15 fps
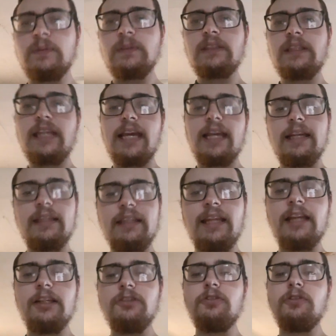they
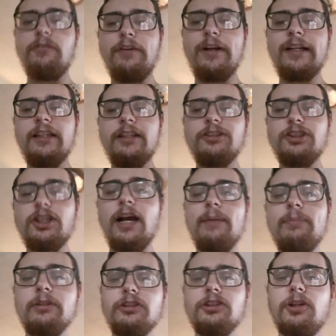they do a very good job
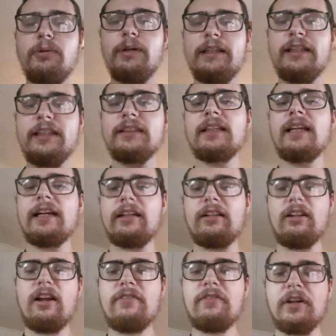at showing this like
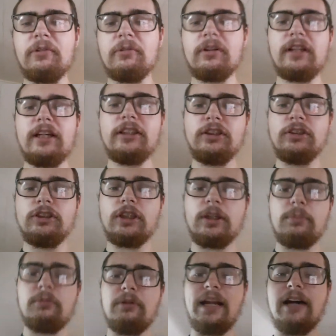loving
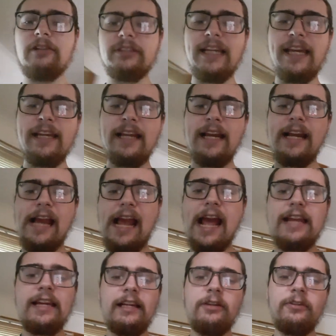relationship without taking
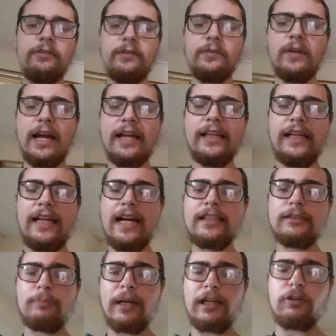any any
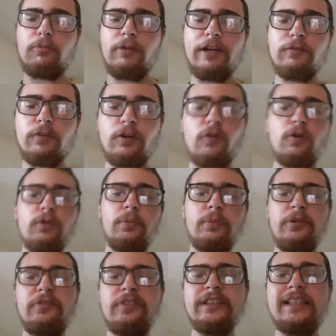aspect away from the horror
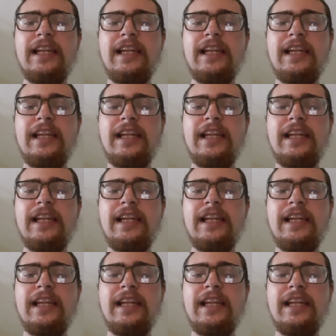movies.